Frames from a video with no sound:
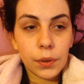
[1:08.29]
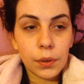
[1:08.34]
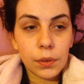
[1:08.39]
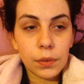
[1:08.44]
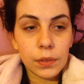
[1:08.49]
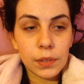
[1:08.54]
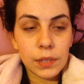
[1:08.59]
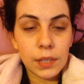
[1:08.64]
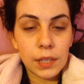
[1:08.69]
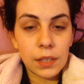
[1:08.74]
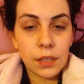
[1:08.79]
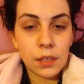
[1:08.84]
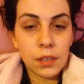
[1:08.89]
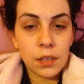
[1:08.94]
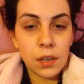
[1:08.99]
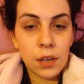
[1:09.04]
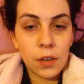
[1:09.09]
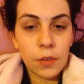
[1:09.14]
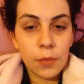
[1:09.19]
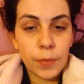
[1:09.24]
Obviously, the
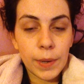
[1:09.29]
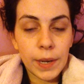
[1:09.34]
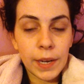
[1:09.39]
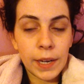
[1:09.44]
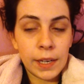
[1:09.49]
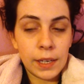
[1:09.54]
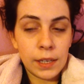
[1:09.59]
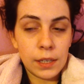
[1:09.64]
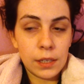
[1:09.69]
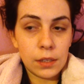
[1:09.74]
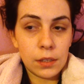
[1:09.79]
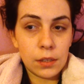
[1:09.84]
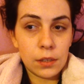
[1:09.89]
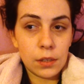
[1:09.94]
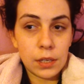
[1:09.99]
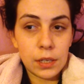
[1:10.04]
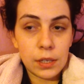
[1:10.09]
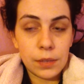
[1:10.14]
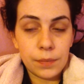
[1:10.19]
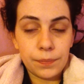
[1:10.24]
nerve pain.
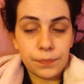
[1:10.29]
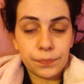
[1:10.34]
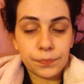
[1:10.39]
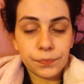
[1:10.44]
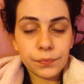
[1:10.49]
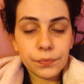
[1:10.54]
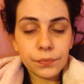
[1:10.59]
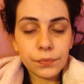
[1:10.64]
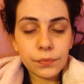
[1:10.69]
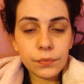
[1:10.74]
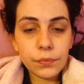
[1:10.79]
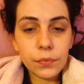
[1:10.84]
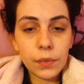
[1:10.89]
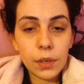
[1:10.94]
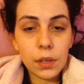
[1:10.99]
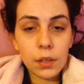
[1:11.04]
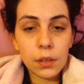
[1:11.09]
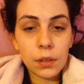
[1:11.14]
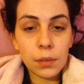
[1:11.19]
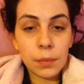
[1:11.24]

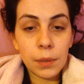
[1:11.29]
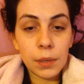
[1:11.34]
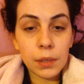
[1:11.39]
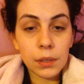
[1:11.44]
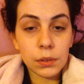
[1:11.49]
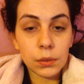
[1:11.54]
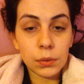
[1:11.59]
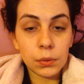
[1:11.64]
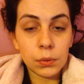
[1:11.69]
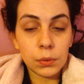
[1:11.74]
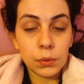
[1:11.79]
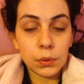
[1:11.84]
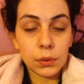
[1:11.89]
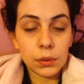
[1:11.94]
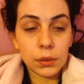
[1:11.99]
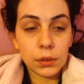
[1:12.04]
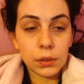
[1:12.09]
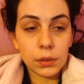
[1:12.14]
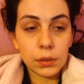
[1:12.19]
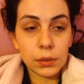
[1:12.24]
The
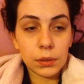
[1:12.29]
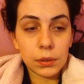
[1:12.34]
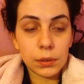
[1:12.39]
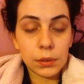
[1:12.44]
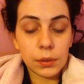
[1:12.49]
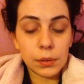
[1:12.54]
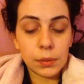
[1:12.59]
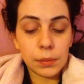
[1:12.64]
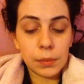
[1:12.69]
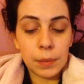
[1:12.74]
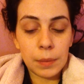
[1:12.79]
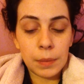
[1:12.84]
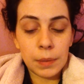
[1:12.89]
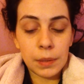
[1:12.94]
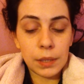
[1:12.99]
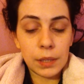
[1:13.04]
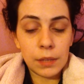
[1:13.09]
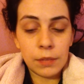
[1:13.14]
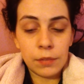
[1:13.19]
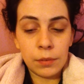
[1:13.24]
muscles.
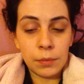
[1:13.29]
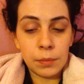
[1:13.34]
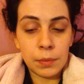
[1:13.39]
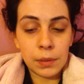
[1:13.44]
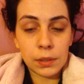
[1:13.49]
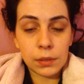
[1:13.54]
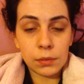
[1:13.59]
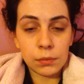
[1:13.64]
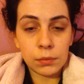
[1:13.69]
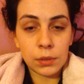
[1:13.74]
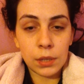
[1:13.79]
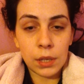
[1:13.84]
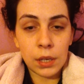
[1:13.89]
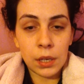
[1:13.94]
Every muscle's